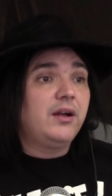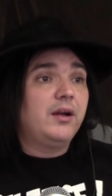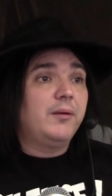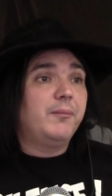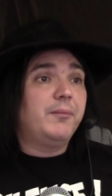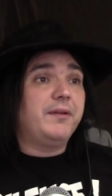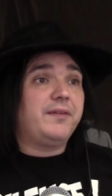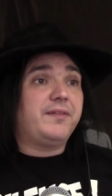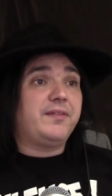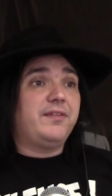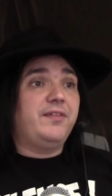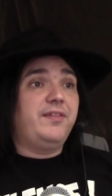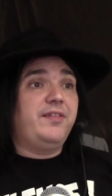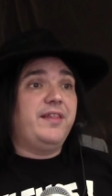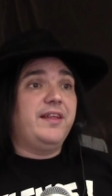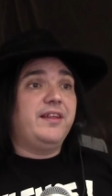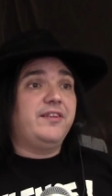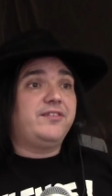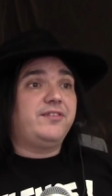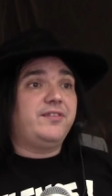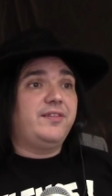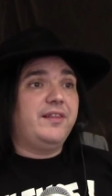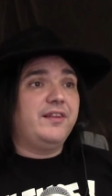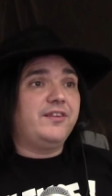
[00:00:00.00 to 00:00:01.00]
But
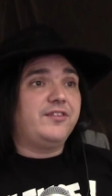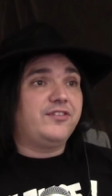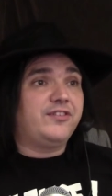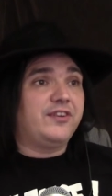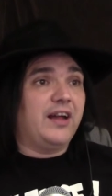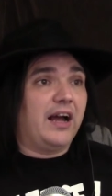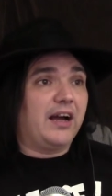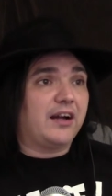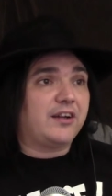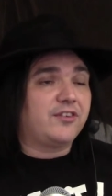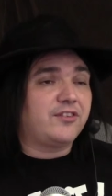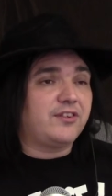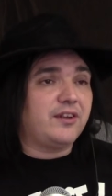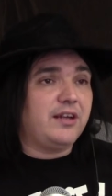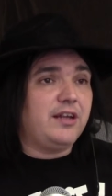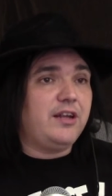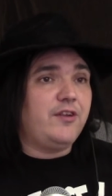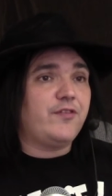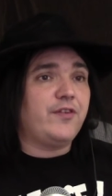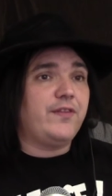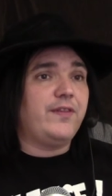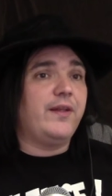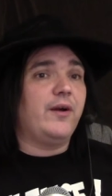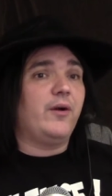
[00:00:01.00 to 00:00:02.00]
this, this sucks.
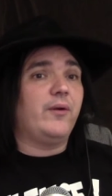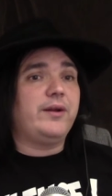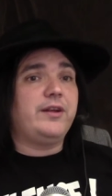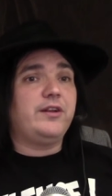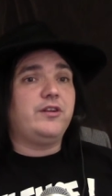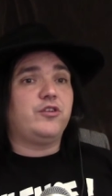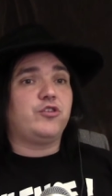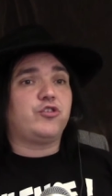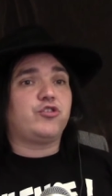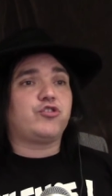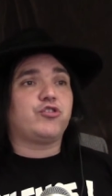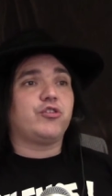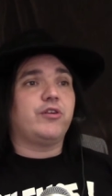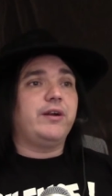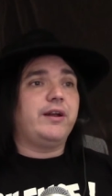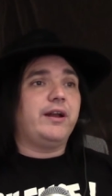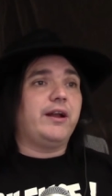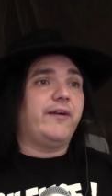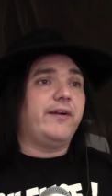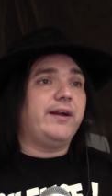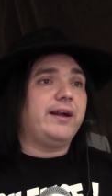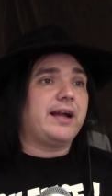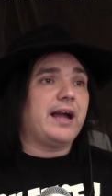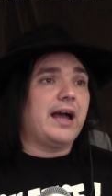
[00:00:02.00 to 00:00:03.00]
Even though he destroyed
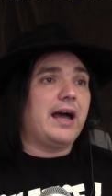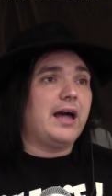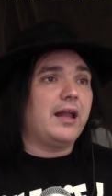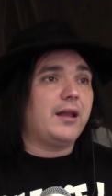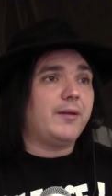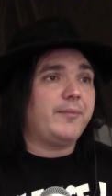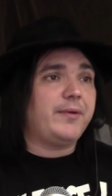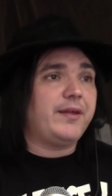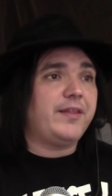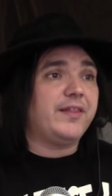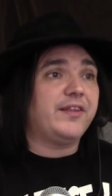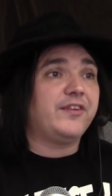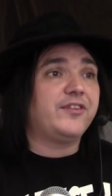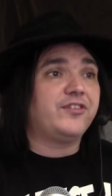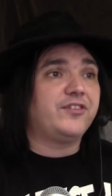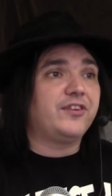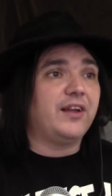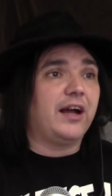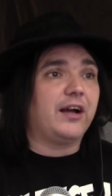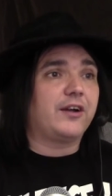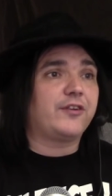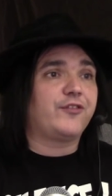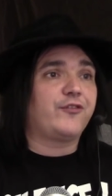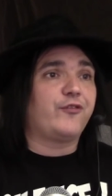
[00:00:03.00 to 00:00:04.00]
our economy, this
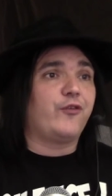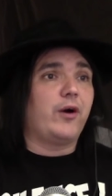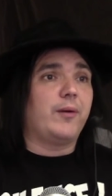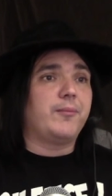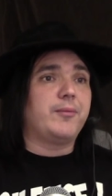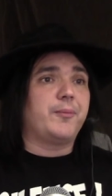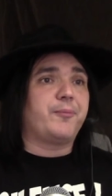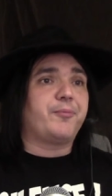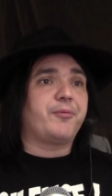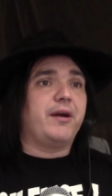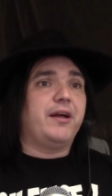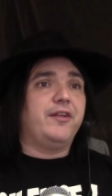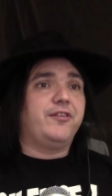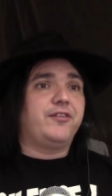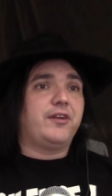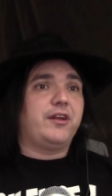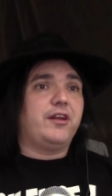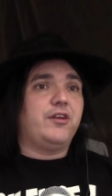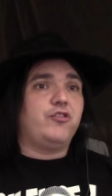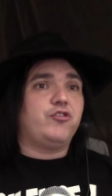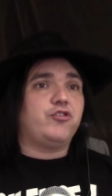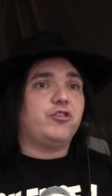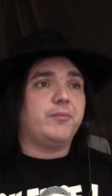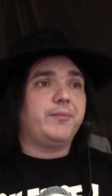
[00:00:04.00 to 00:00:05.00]
sucks. Former
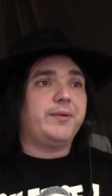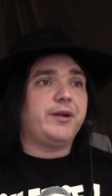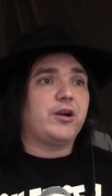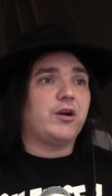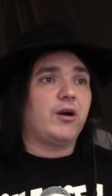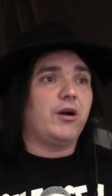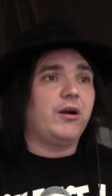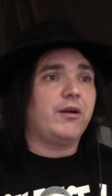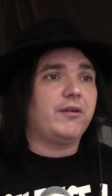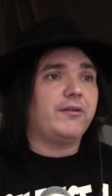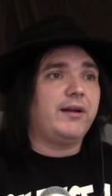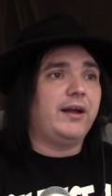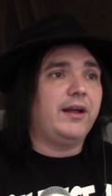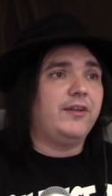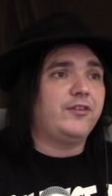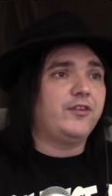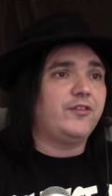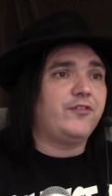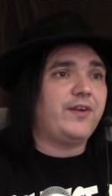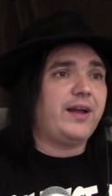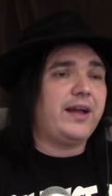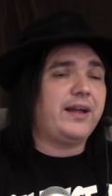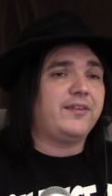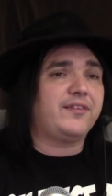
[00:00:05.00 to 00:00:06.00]
President Jimmy Carter has
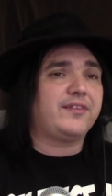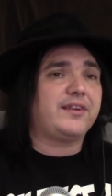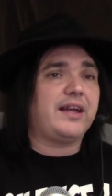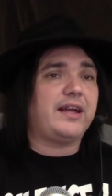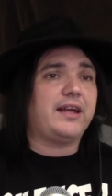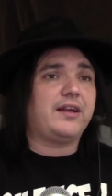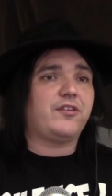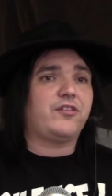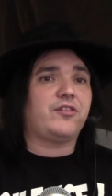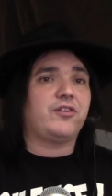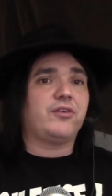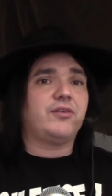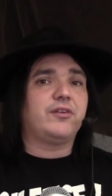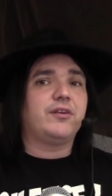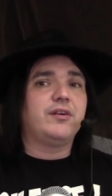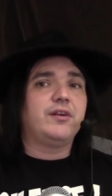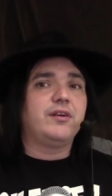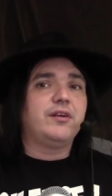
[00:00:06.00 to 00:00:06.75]
advanced cancer.